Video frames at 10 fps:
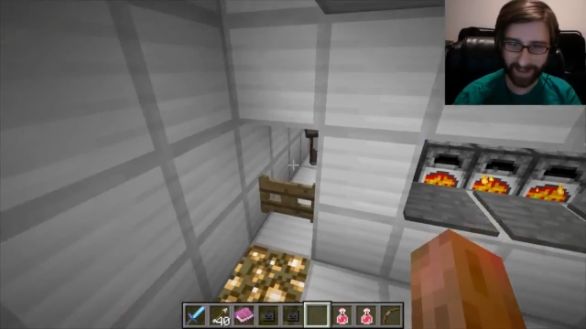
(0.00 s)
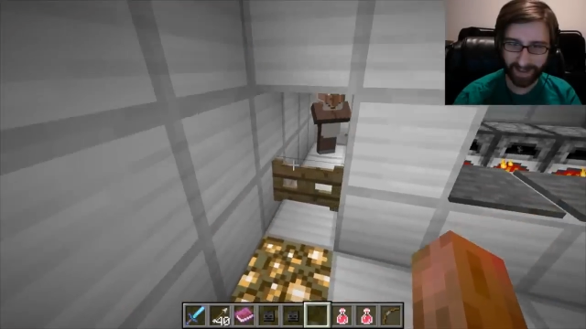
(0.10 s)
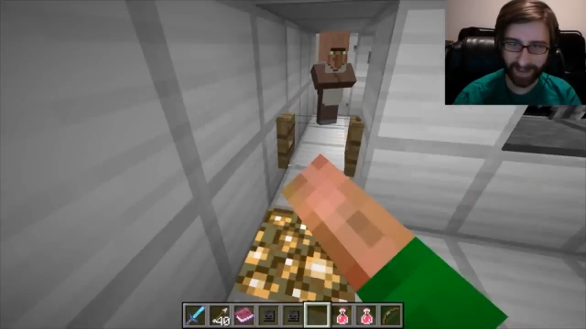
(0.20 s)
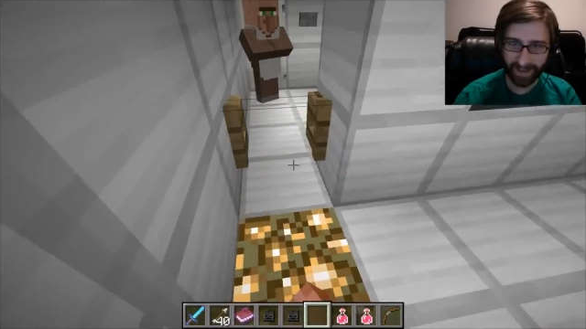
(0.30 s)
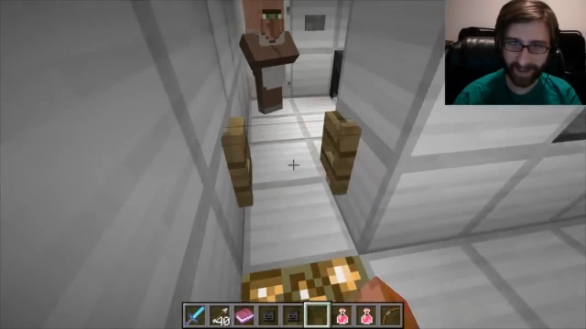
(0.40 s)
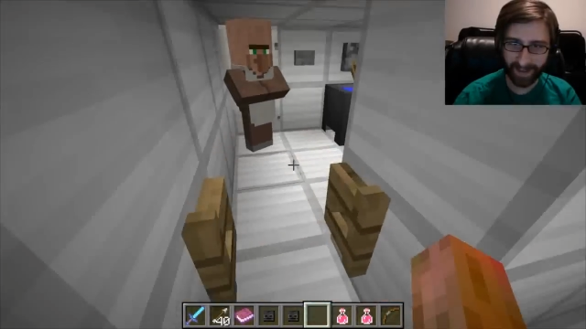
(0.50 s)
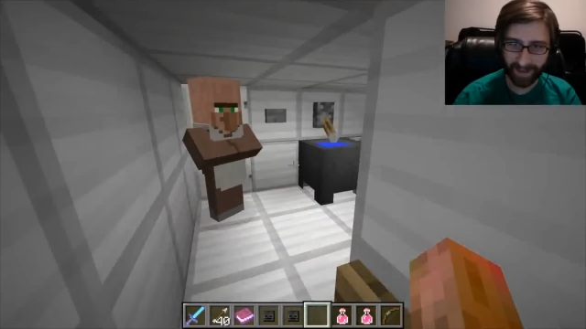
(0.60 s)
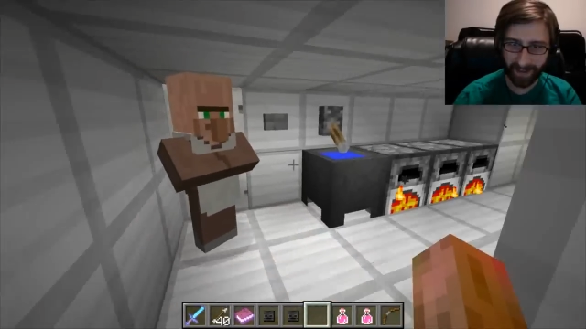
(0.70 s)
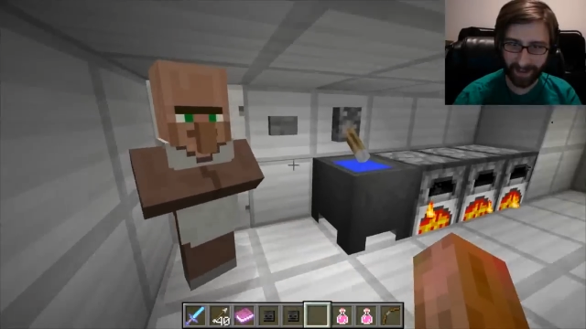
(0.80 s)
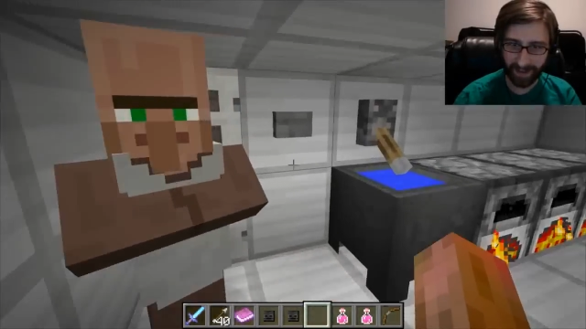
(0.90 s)

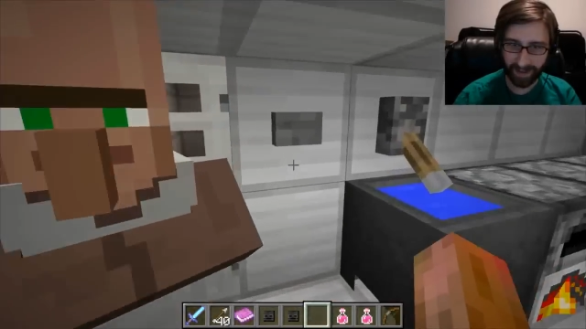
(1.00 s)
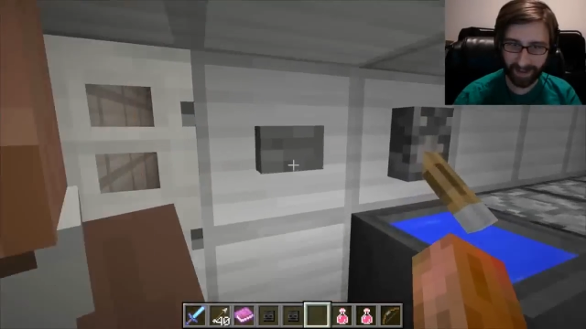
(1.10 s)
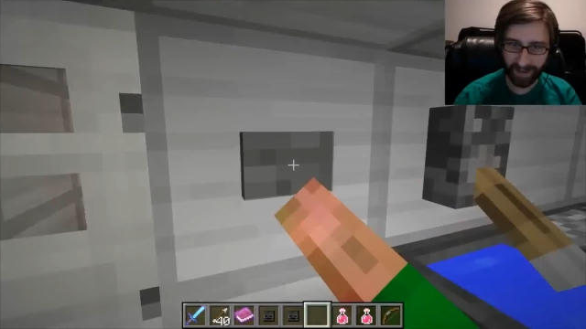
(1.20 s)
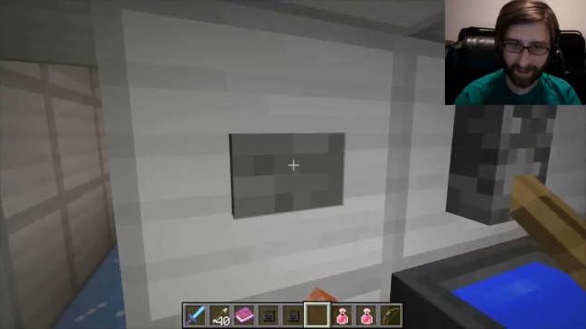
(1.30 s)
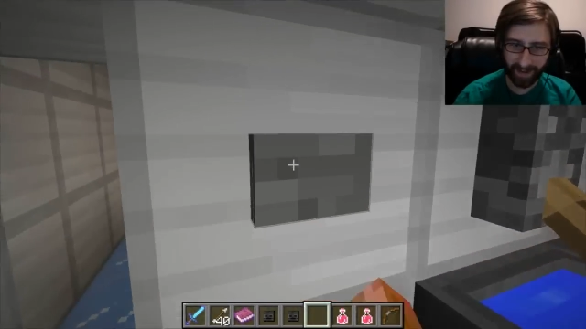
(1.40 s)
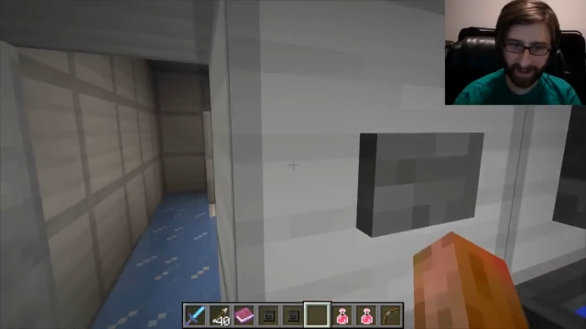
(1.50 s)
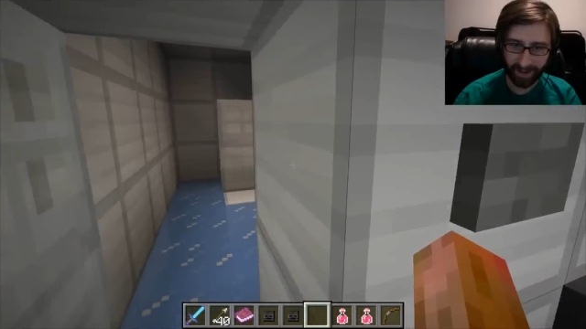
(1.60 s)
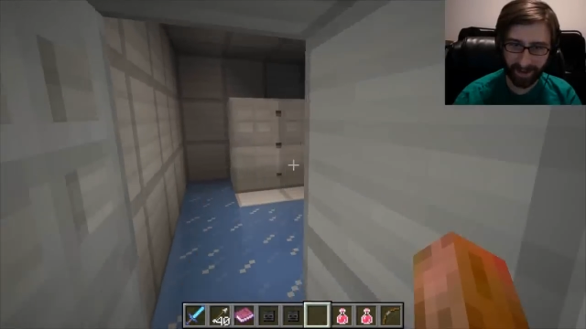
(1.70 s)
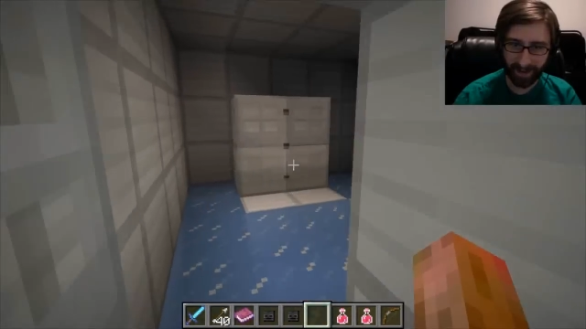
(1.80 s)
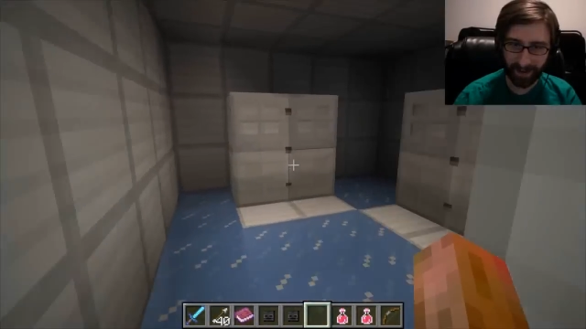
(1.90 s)

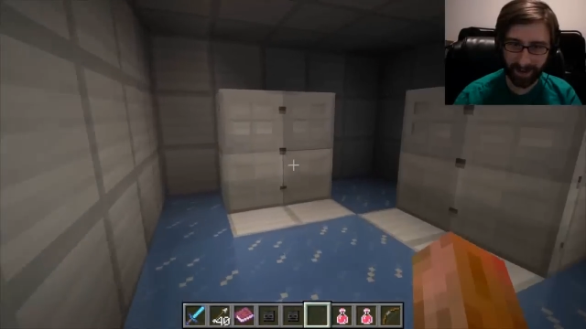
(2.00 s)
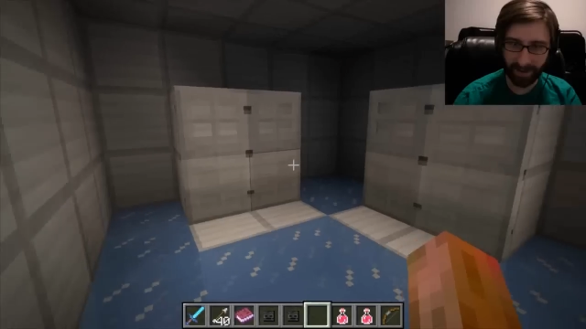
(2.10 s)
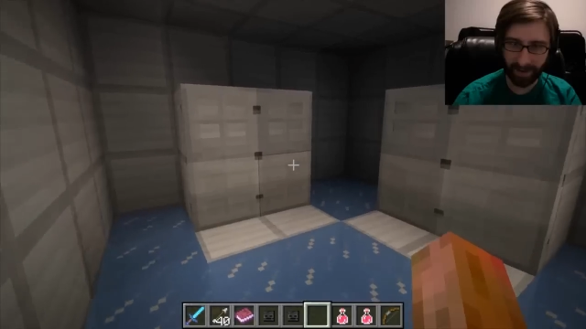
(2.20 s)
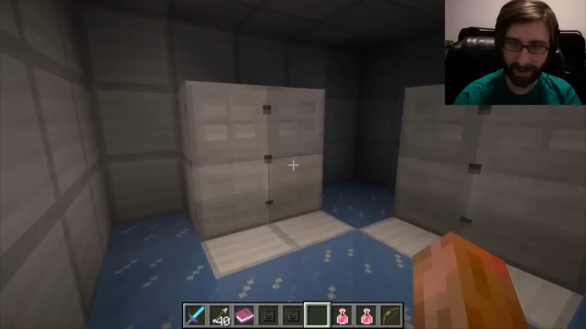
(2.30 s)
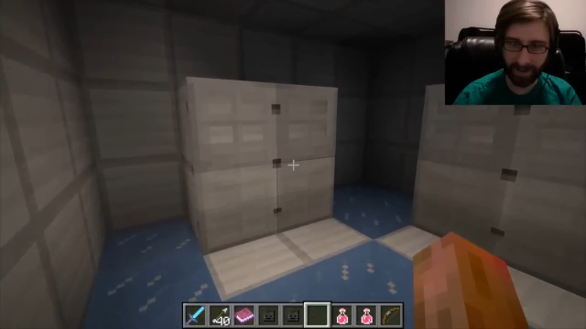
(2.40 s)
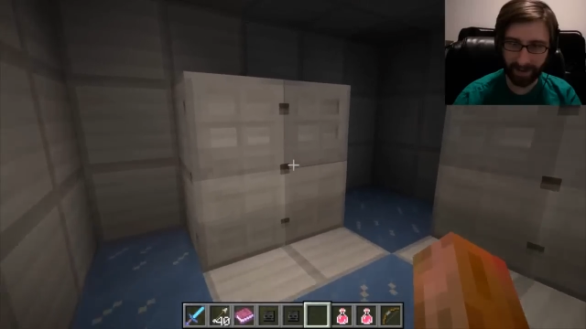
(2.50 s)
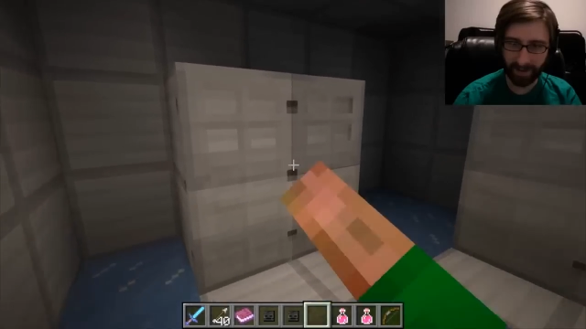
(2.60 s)
[no speech]